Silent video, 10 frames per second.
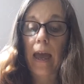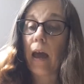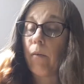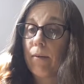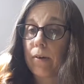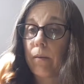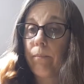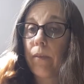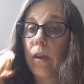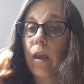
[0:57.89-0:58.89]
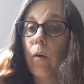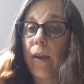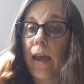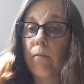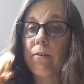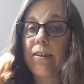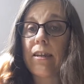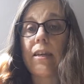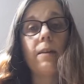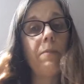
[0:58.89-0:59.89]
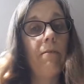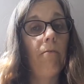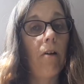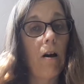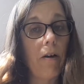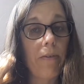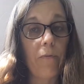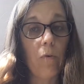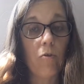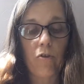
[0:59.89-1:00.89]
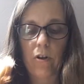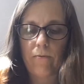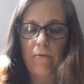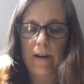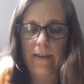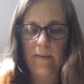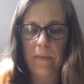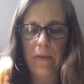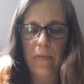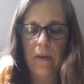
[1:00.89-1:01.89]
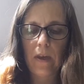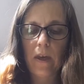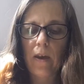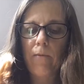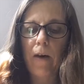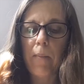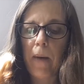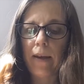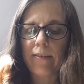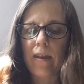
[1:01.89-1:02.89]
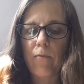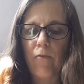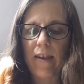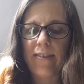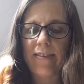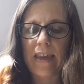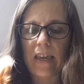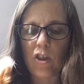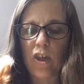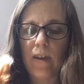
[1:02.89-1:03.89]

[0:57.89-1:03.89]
However, going out for tea had been rather fortunate for Elizabeth, for amongst her friends' things she